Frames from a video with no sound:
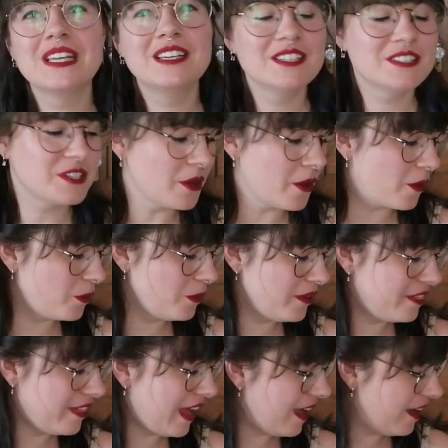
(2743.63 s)
So
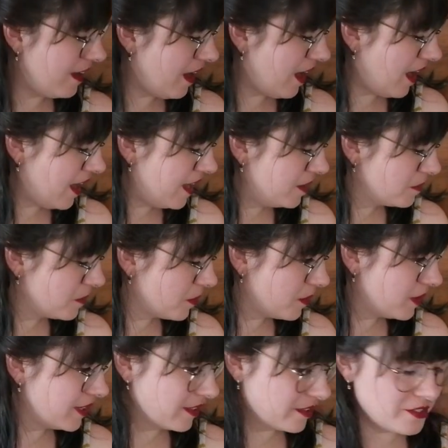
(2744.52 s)
with that, I'm
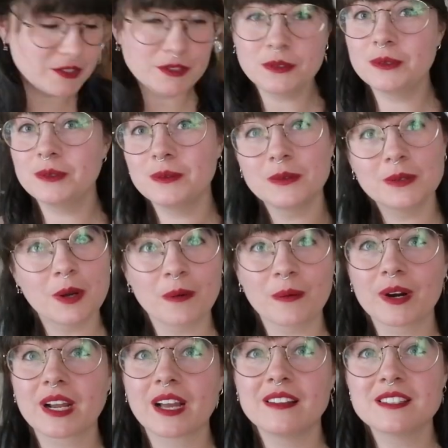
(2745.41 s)
going to go
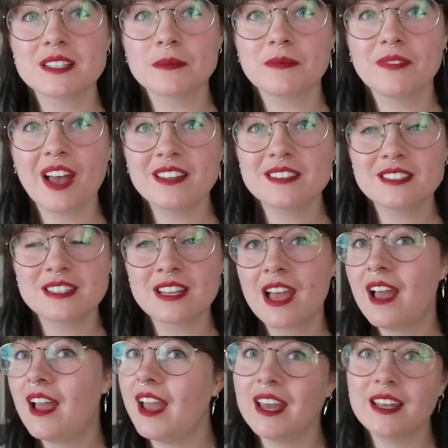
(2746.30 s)
work on some vests
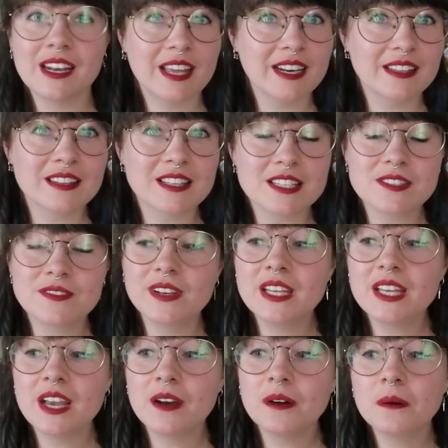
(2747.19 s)
and edit this
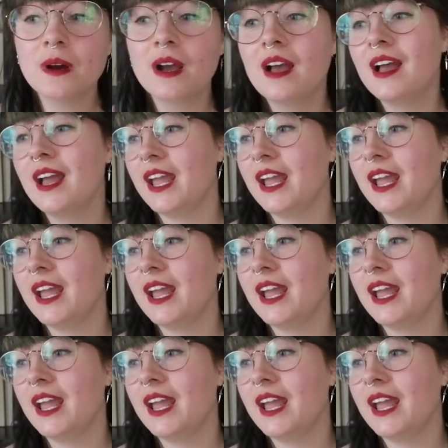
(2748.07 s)
video